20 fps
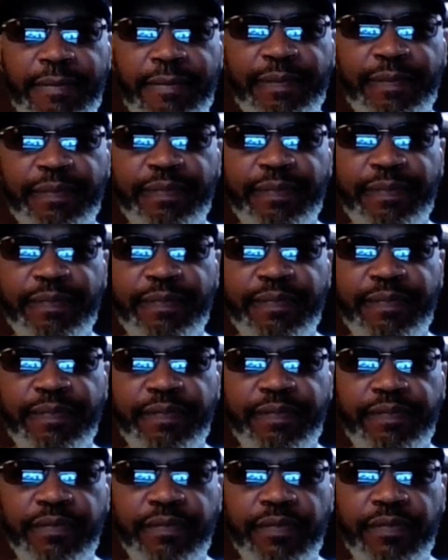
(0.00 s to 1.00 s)

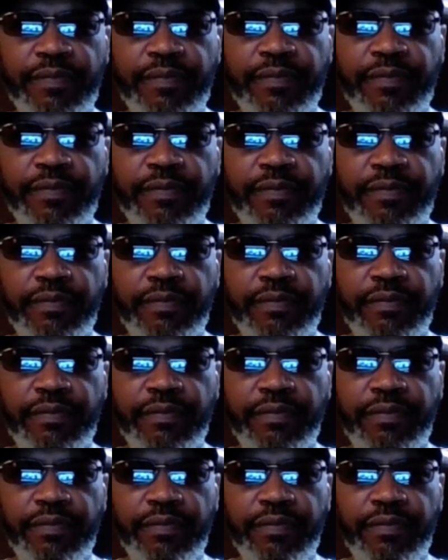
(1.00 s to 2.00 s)

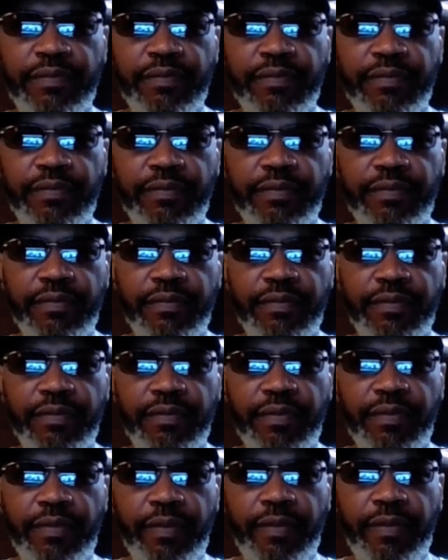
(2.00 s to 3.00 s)

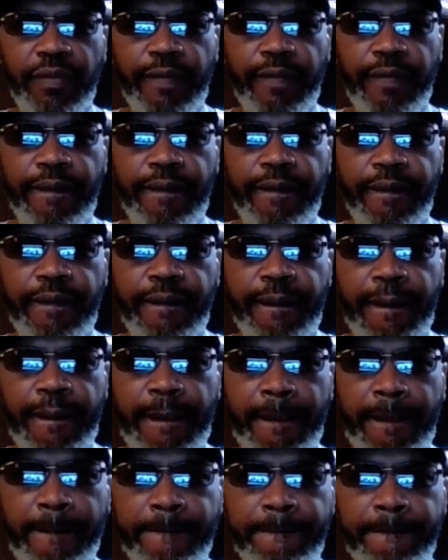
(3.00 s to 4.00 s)

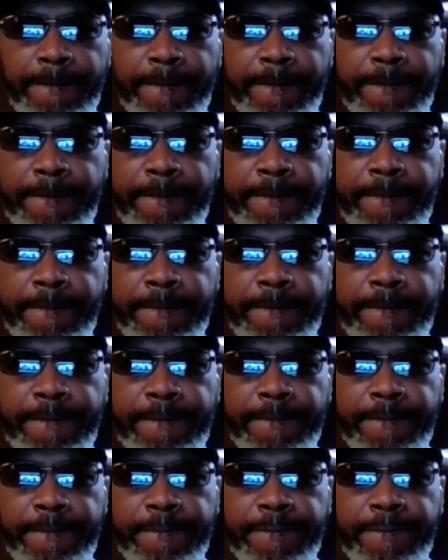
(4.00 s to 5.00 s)

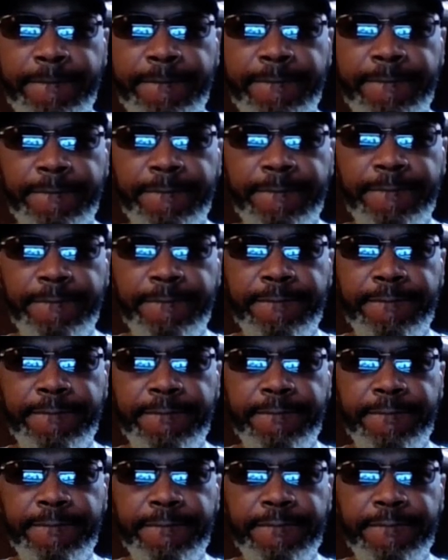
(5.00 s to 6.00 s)

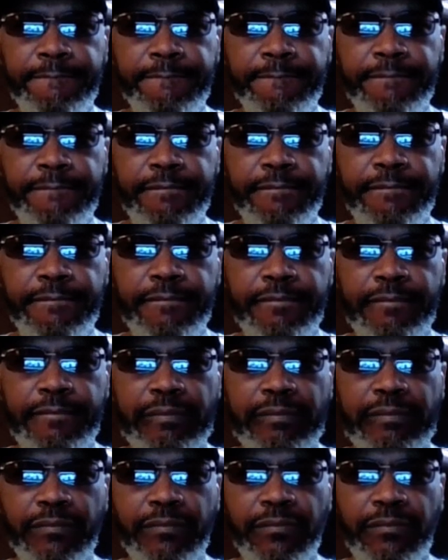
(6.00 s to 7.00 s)

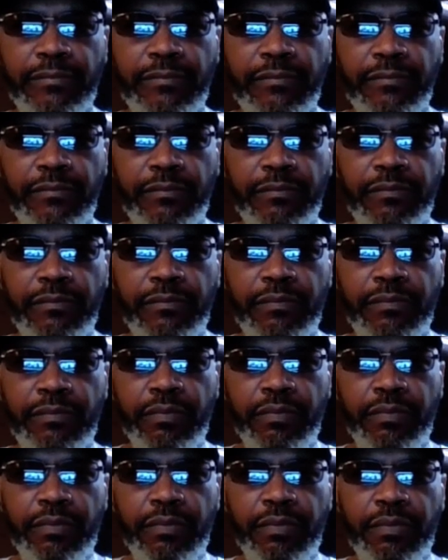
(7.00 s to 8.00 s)

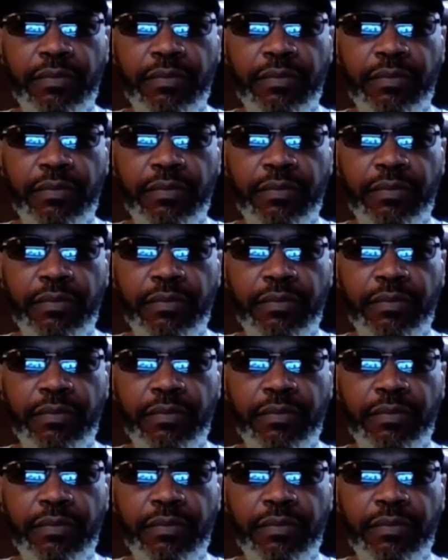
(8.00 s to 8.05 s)
The person shown says nothing.